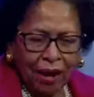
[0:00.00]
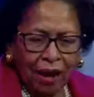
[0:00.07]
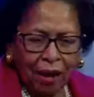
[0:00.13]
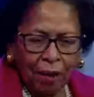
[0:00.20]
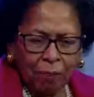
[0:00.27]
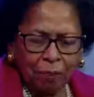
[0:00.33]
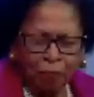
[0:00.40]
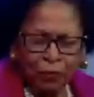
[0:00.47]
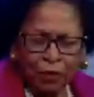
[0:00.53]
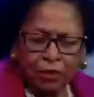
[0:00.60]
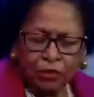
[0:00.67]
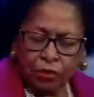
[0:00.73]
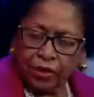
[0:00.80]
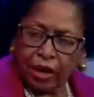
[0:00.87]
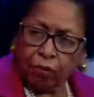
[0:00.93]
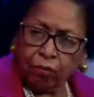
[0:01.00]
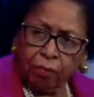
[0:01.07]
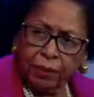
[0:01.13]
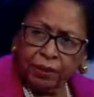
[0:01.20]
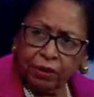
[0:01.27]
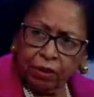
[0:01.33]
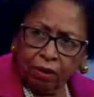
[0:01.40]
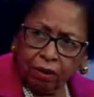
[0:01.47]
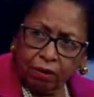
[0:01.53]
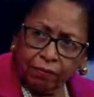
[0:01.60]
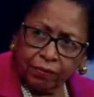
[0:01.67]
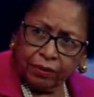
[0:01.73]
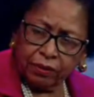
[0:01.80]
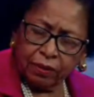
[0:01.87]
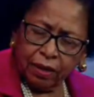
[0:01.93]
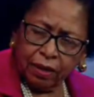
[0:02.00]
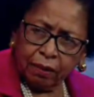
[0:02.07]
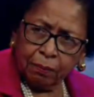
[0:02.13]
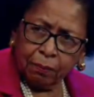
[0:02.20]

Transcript: Um, so that will be the Harvard, uh,